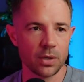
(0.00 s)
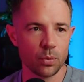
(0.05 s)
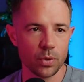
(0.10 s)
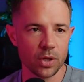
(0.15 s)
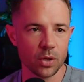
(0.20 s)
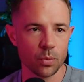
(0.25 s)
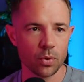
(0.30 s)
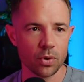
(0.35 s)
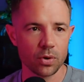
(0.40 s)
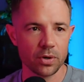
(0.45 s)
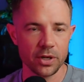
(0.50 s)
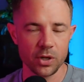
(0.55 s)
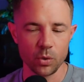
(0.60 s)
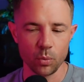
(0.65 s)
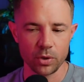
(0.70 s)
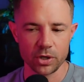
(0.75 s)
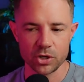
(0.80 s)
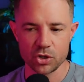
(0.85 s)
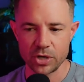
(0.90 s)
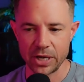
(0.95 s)
what you want and you
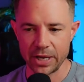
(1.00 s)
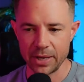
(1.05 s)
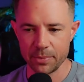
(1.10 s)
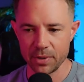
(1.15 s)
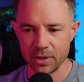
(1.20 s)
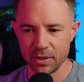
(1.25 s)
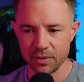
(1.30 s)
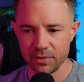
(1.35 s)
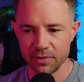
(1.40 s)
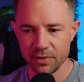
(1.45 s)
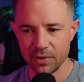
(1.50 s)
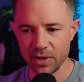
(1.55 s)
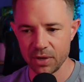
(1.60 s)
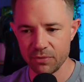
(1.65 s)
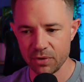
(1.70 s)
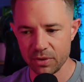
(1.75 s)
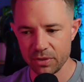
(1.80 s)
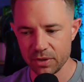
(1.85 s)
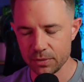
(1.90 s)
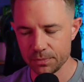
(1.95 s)
want to try a bit of
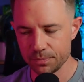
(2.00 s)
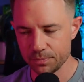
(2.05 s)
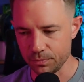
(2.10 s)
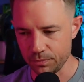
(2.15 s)
everything.